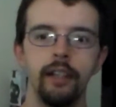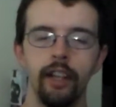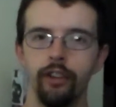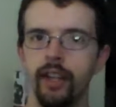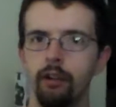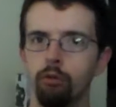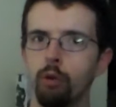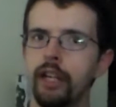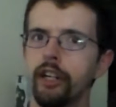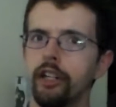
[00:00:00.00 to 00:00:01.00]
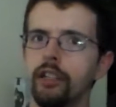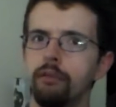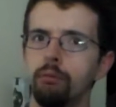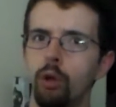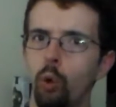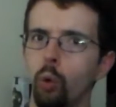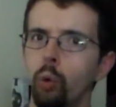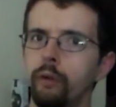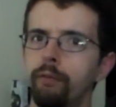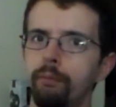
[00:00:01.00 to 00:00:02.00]
You know, that weird
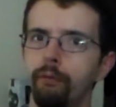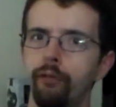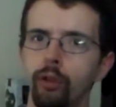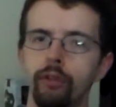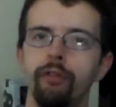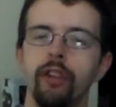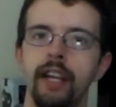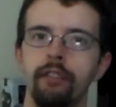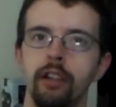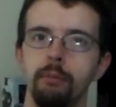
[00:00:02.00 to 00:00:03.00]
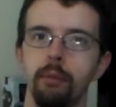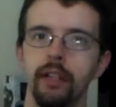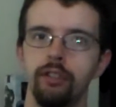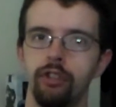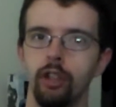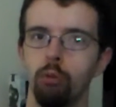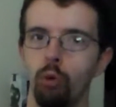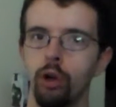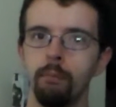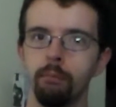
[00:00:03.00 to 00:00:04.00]
old food flavor, but it's still
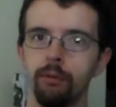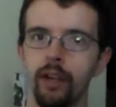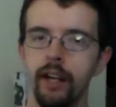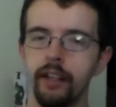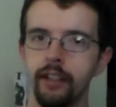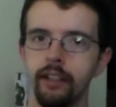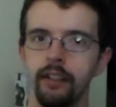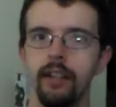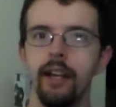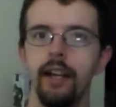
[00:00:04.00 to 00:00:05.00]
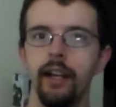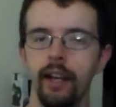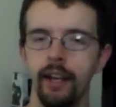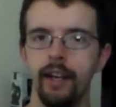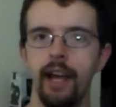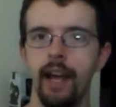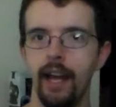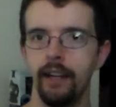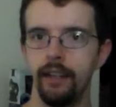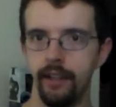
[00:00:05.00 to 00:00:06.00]
warm kind of deal. It
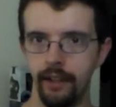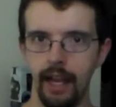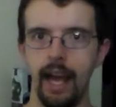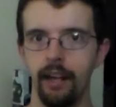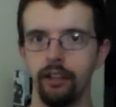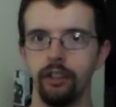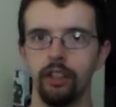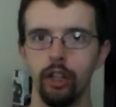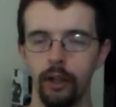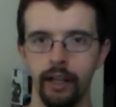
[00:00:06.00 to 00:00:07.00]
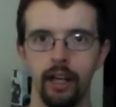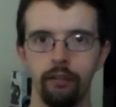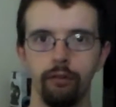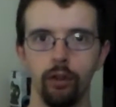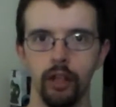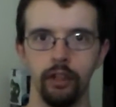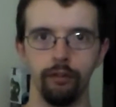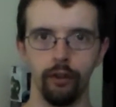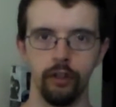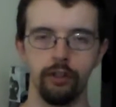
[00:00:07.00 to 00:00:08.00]
had that going on for it the
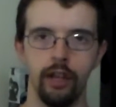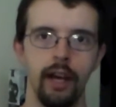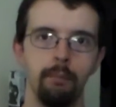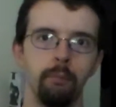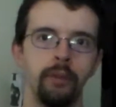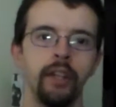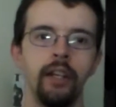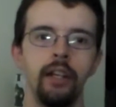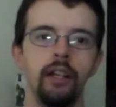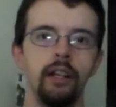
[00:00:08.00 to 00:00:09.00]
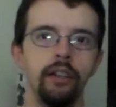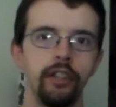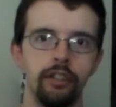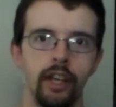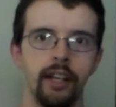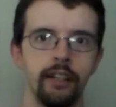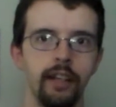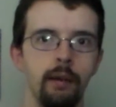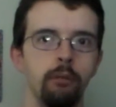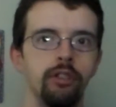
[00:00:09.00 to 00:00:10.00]
first time. The second
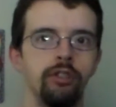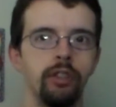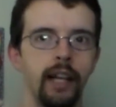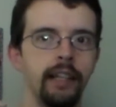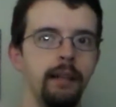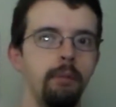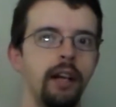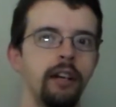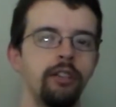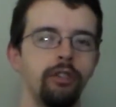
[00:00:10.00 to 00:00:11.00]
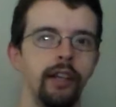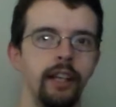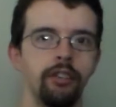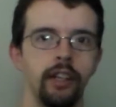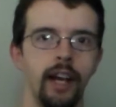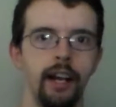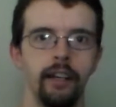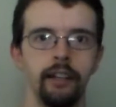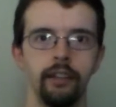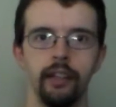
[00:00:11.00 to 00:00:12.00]
time was slightly better, so I guess I got
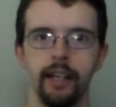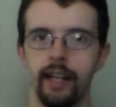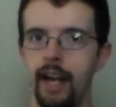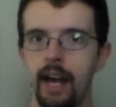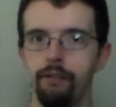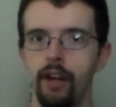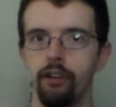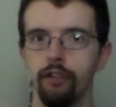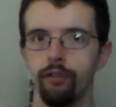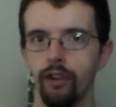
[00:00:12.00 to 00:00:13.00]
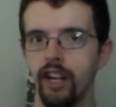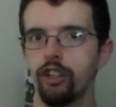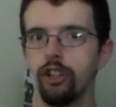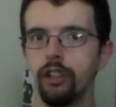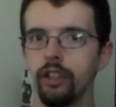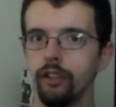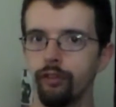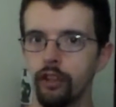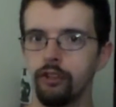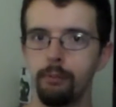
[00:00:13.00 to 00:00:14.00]
it like a half hour fresher than the
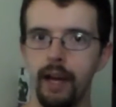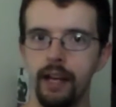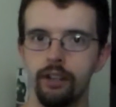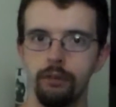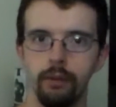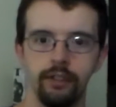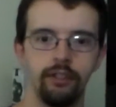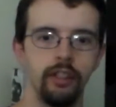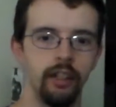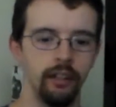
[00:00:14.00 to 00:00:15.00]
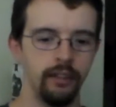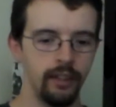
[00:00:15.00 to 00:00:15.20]
first batch, but still,